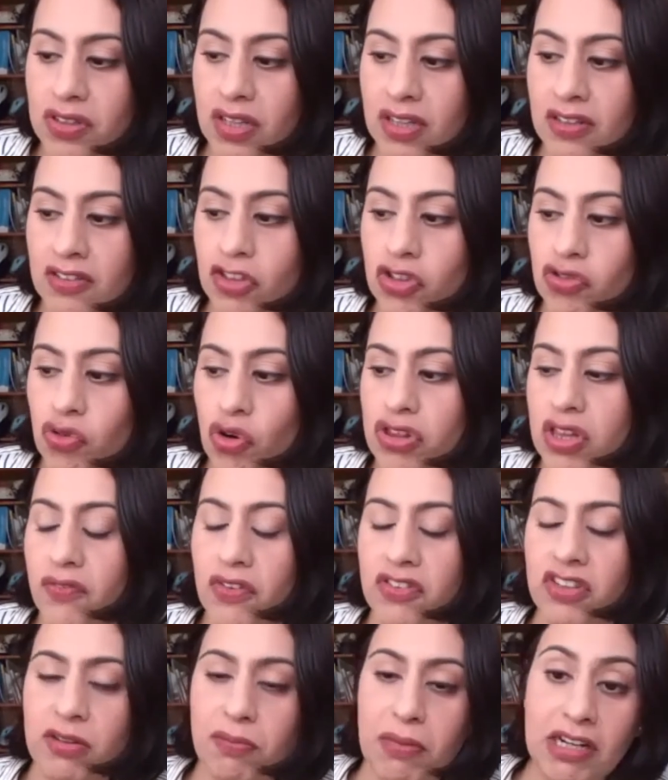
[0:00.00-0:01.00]
and destroy the
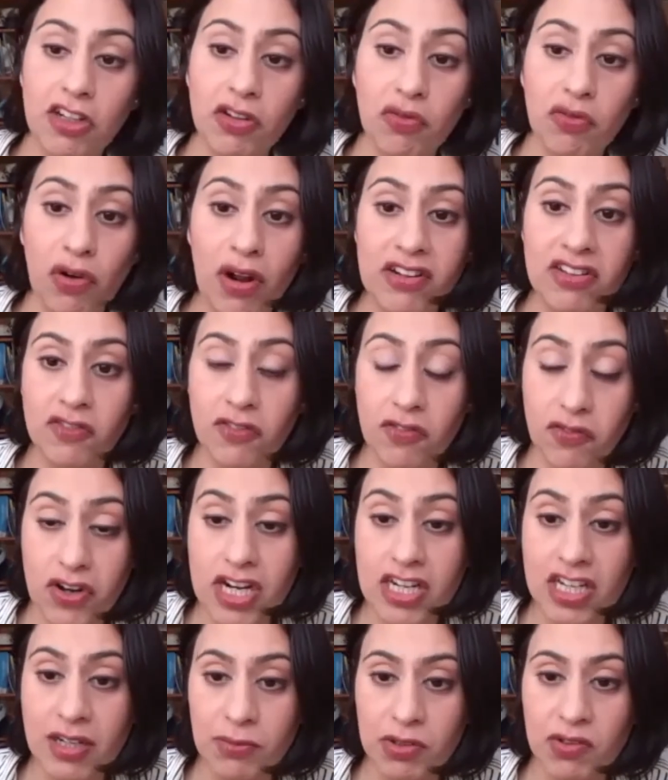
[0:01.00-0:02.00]
fundamental rights and
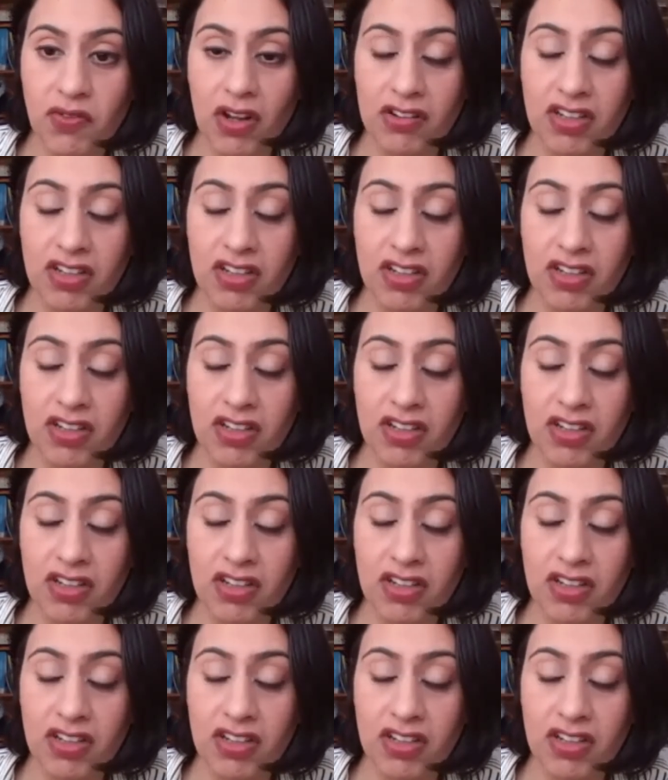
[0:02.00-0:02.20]
freedoms of our